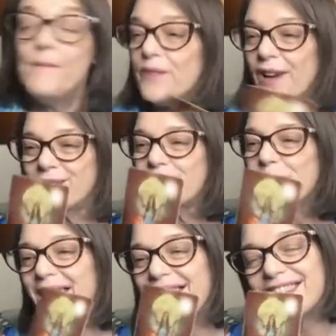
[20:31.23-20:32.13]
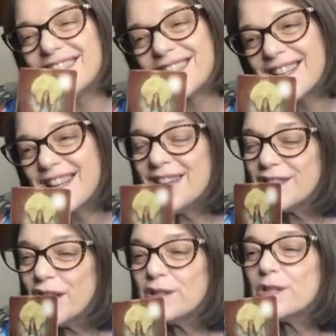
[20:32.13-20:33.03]
Find your balance,
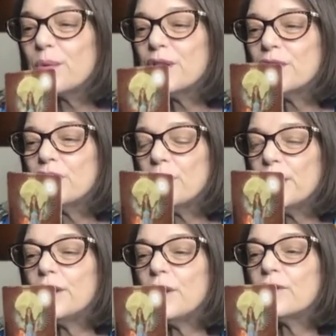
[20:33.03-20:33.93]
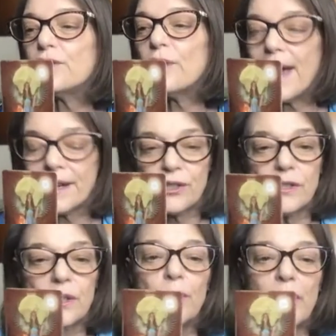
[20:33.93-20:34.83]
notice what you're doing, notice your
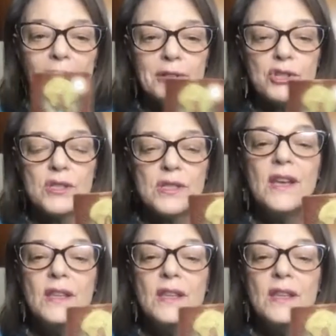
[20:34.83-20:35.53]
actions and reactions.